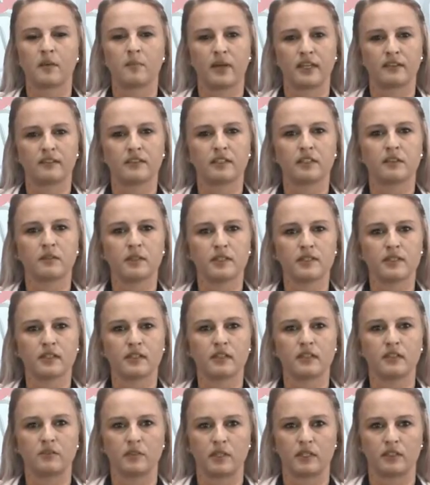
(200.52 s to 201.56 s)
But the
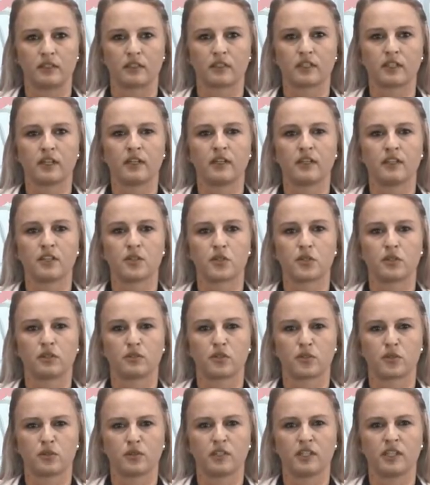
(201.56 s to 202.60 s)
critical reader
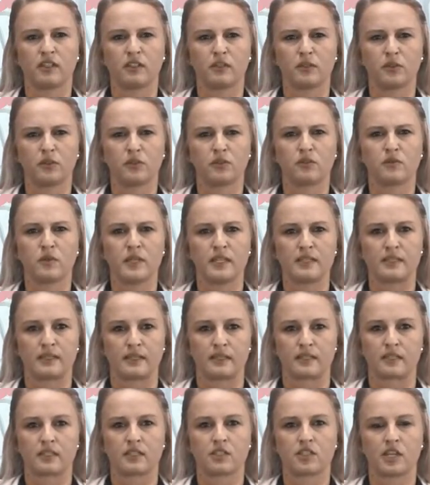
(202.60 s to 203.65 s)
should include
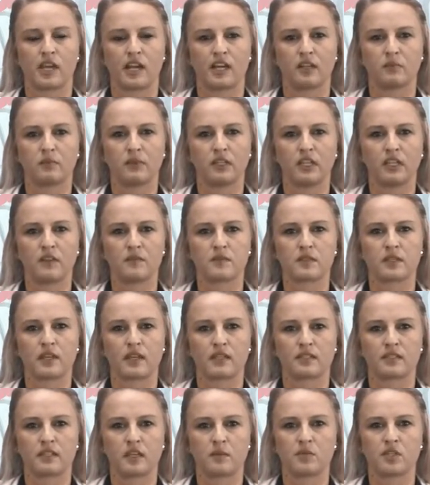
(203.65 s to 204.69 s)
reasons, shared beliefs,
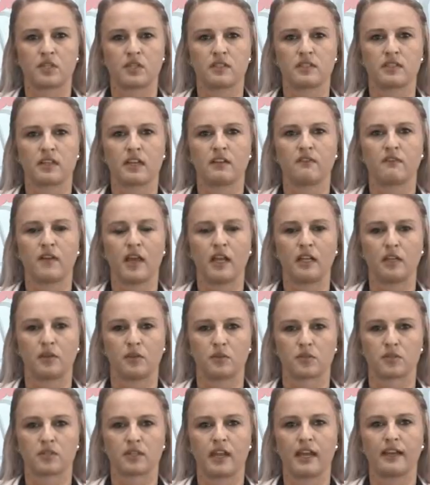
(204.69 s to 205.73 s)
assumptions and
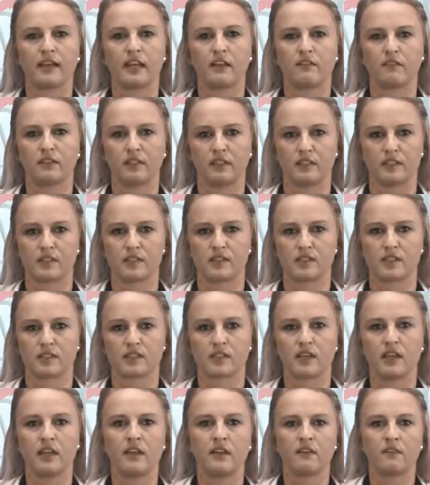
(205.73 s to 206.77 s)
values, and
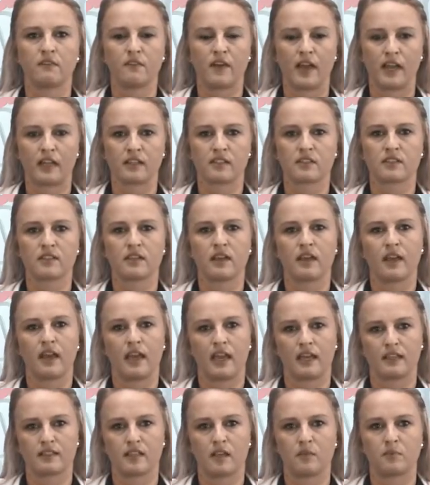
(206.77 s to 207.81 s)
evidences, facts,
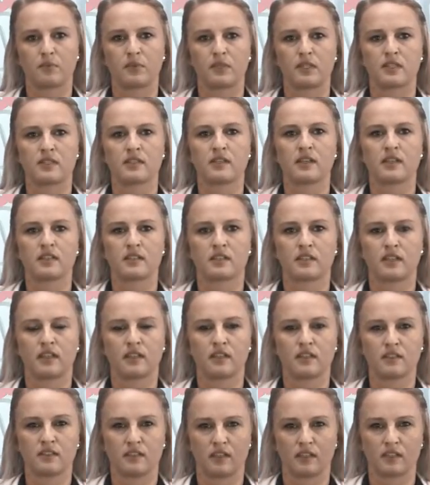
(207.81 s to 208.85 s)
examples,
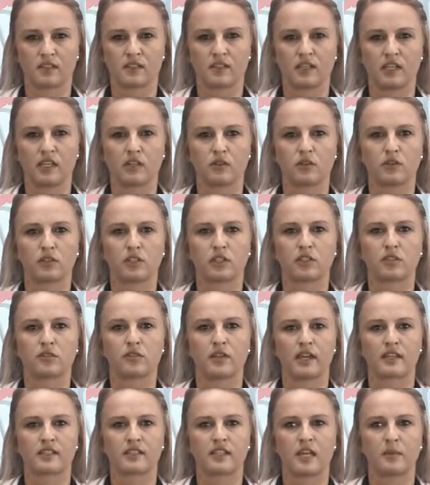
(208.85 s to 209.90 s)
statistics in order
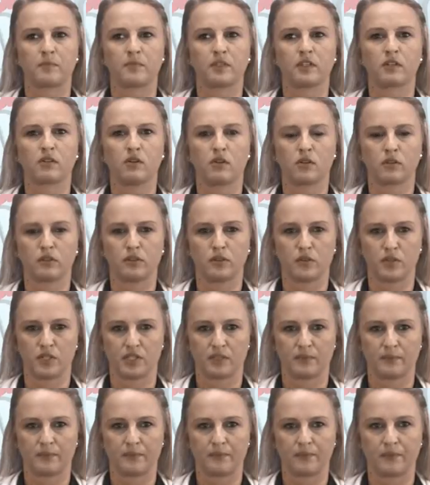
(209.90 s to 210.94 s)
to accept the
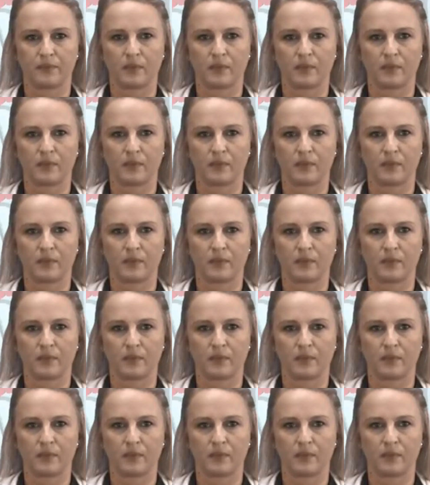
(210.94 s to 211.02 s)
conclusion.